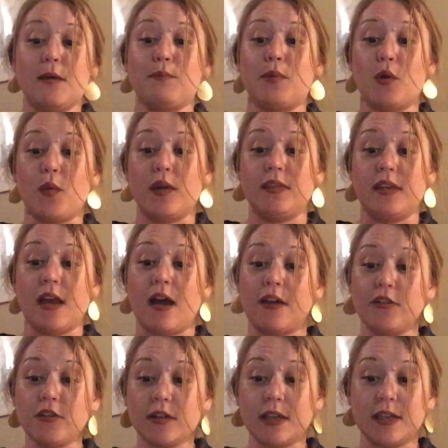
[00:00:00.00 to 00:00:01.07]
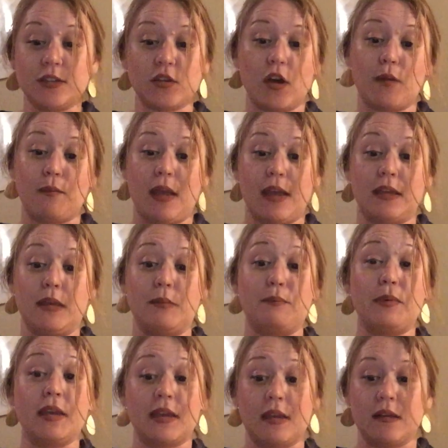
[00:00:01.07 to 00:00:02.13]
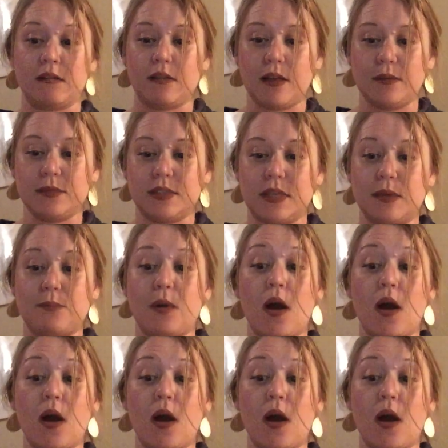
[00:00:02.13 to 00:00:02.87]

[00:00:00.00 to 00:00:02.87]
but when the other kids call Maggie big and clumsy,